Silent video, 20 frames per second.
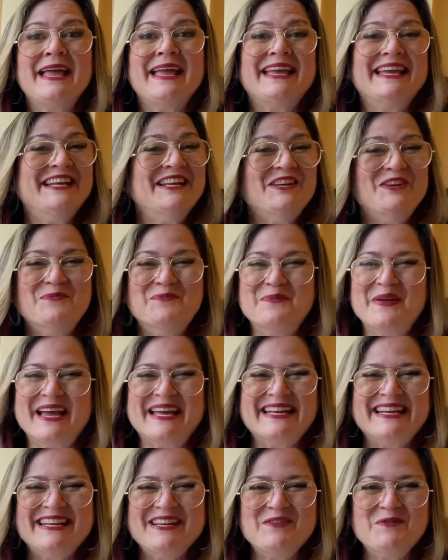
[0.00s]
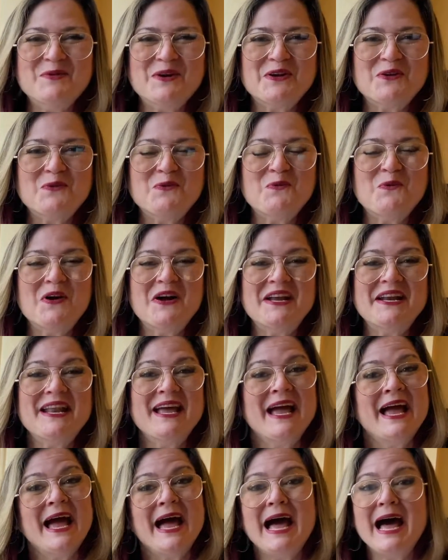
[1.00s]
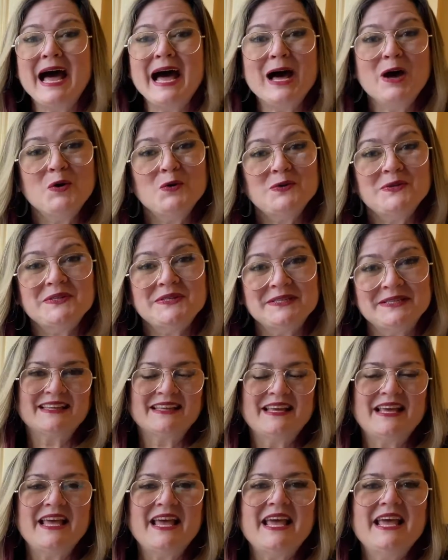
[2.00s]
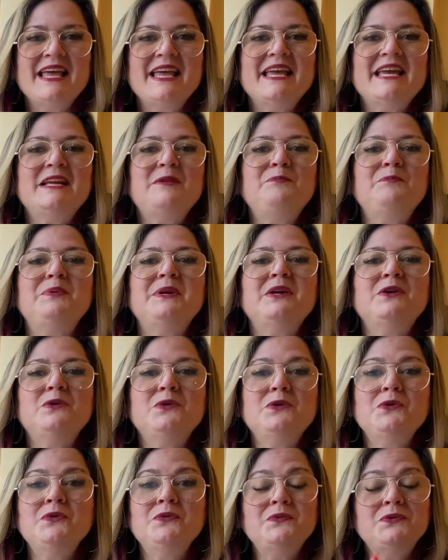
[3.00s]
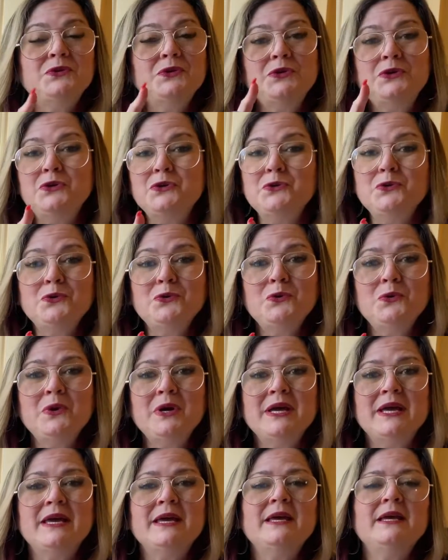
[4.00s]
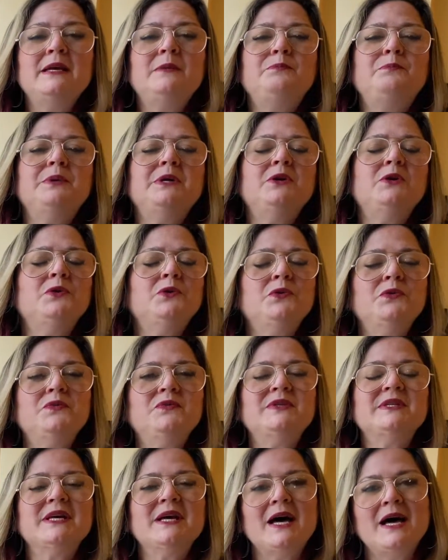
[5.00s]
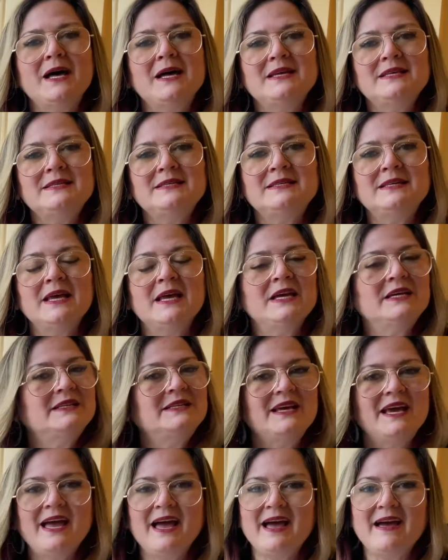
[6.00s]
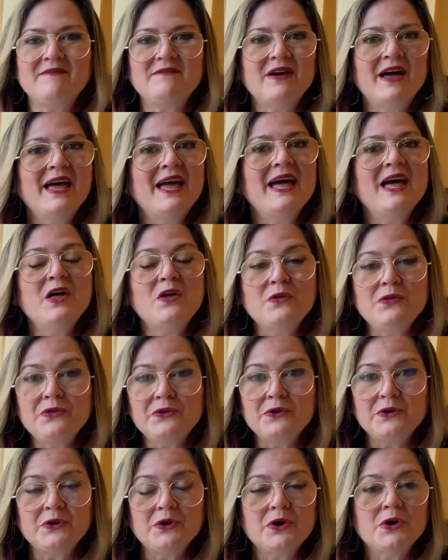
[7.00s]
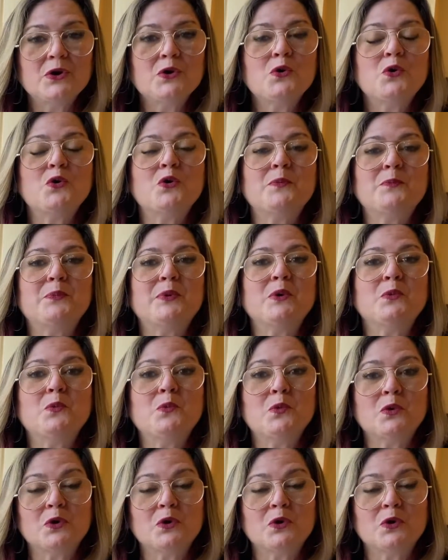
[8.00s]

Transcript: in Humanity 101, house. It behooves you, it behooves us to have a healthier corporate